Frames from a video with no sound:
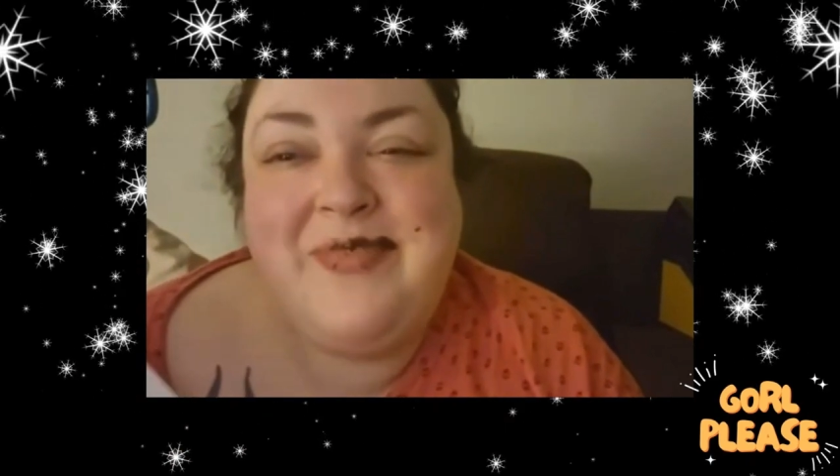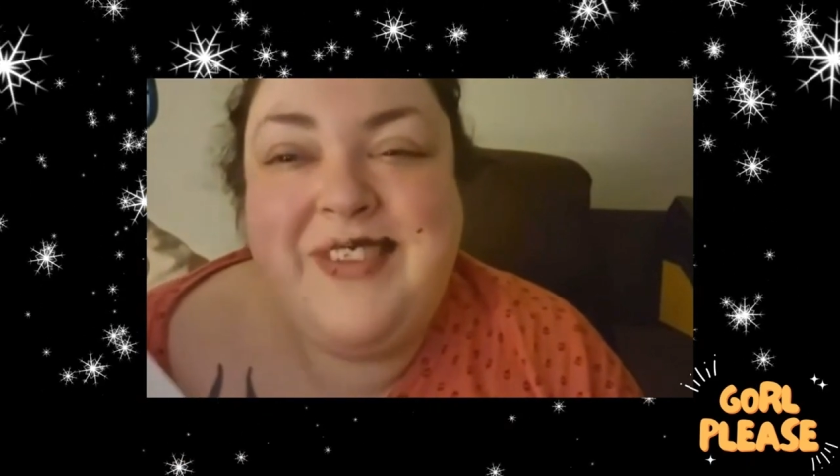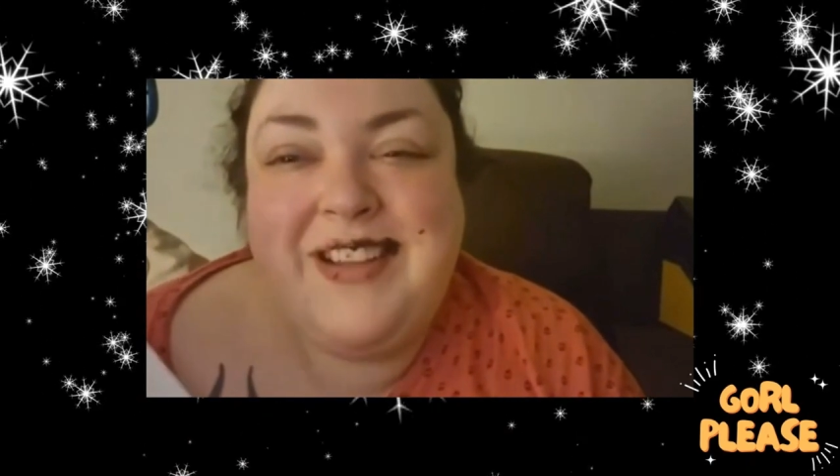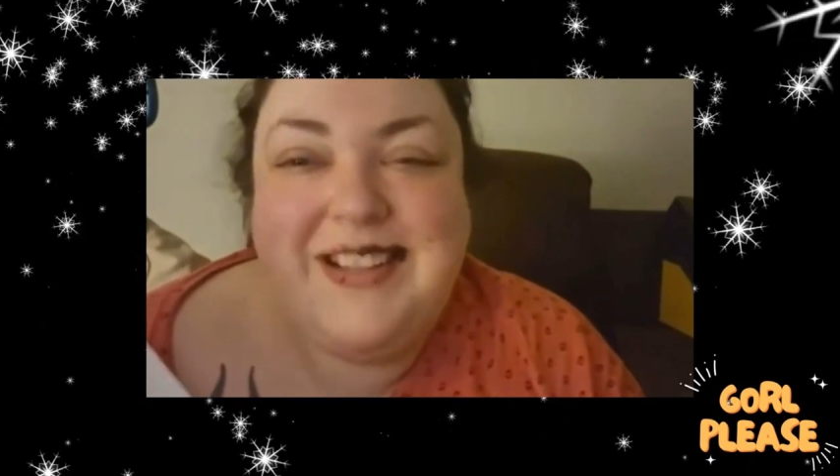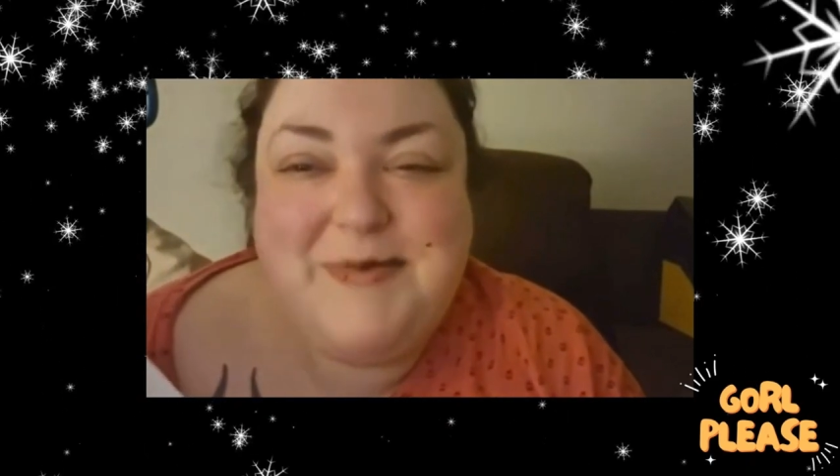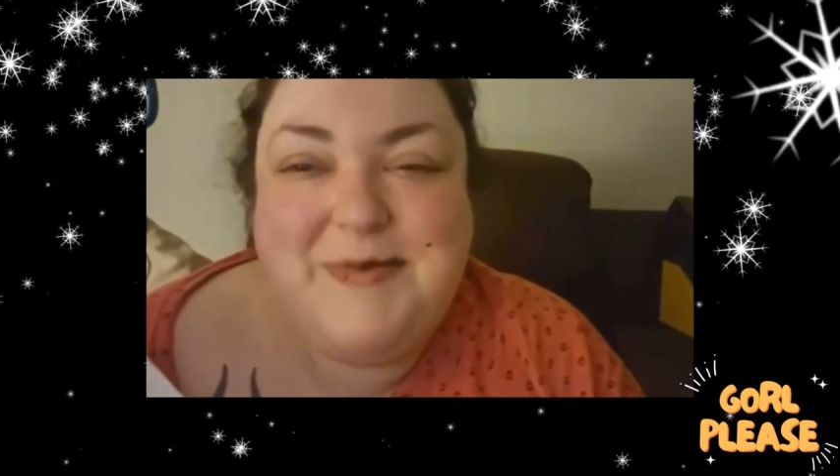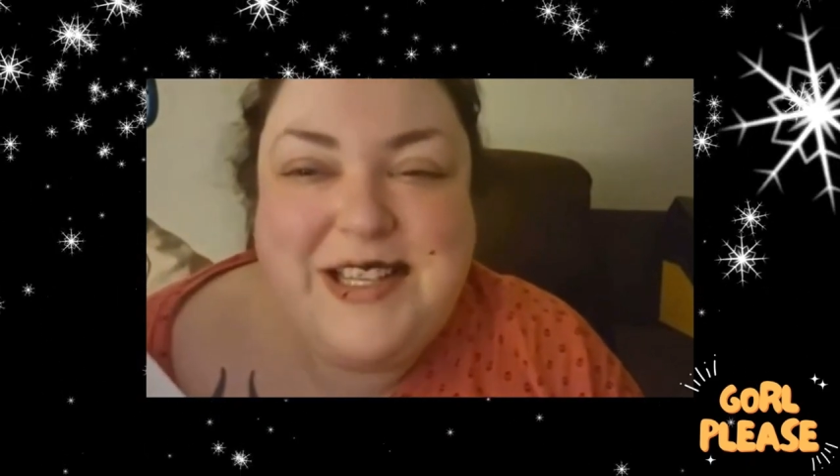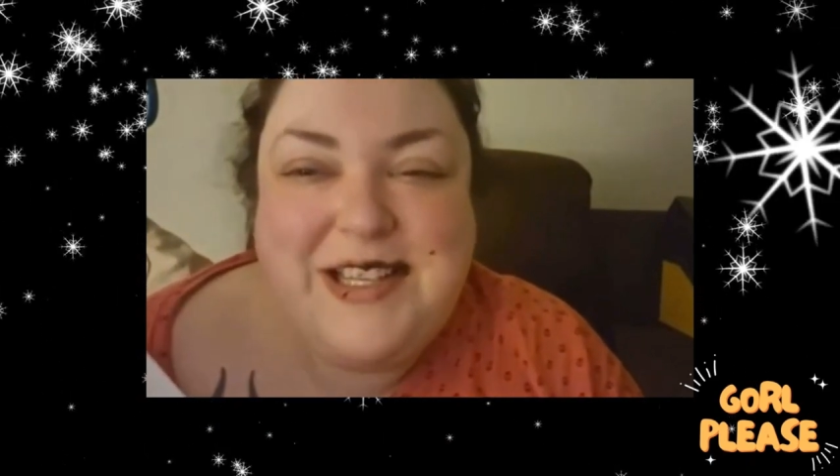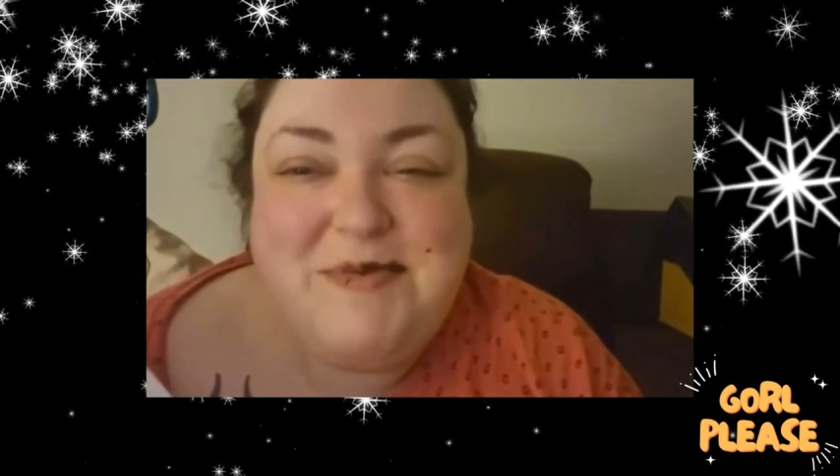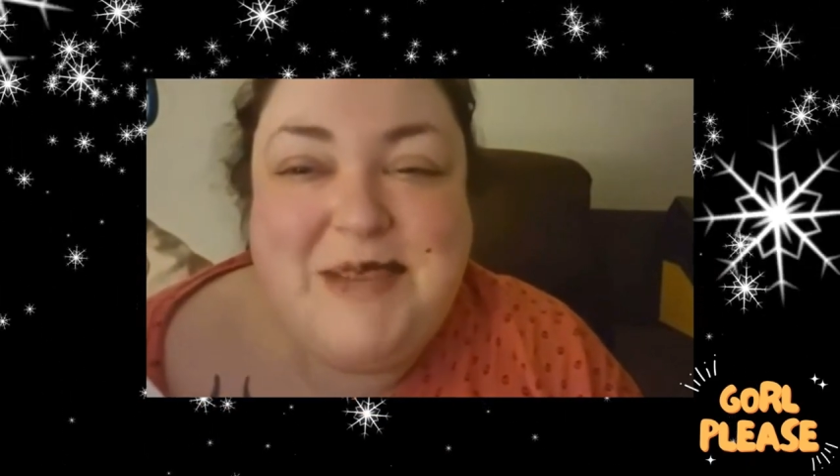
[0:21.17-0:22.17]
Message me
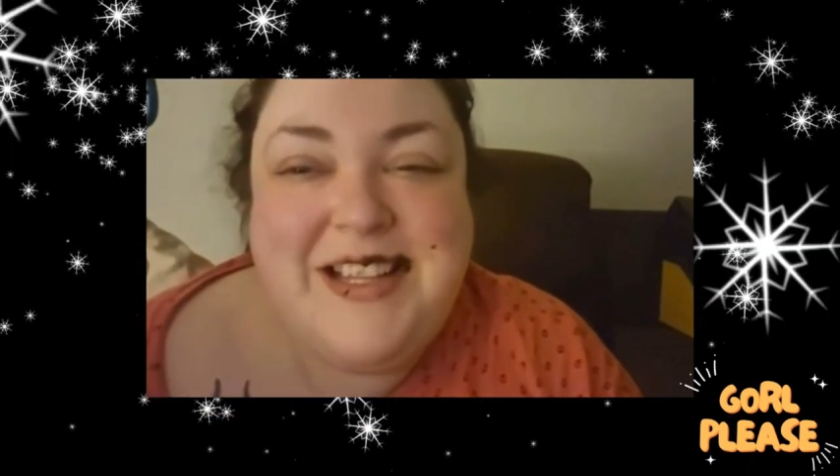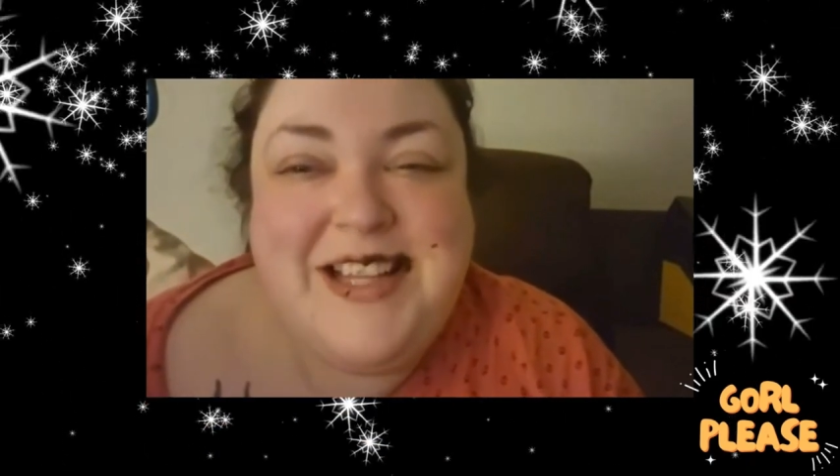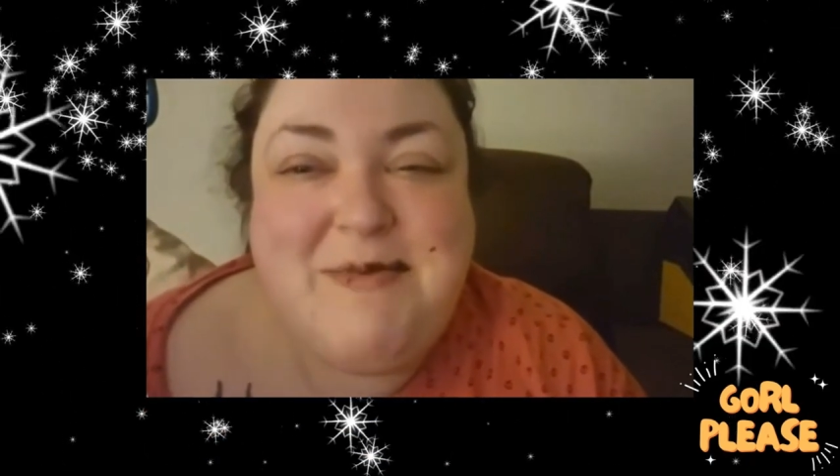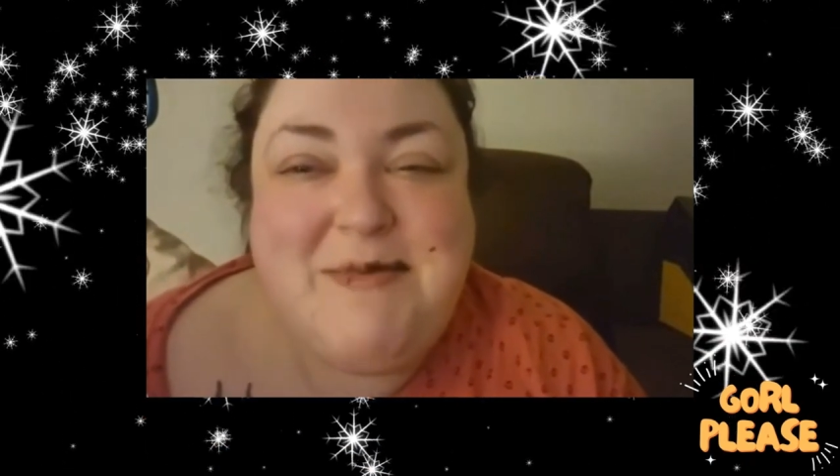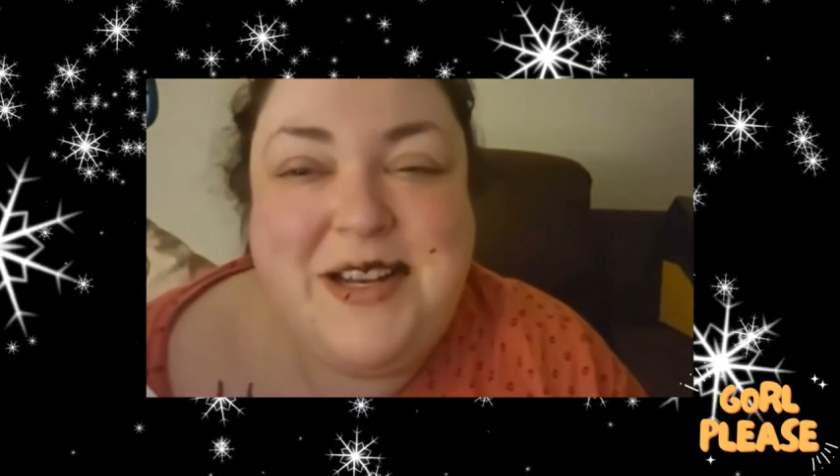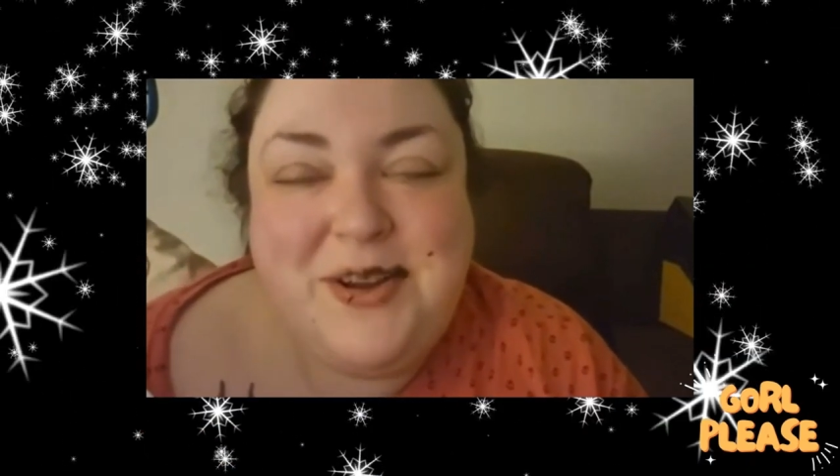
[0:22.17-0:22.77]
and let me know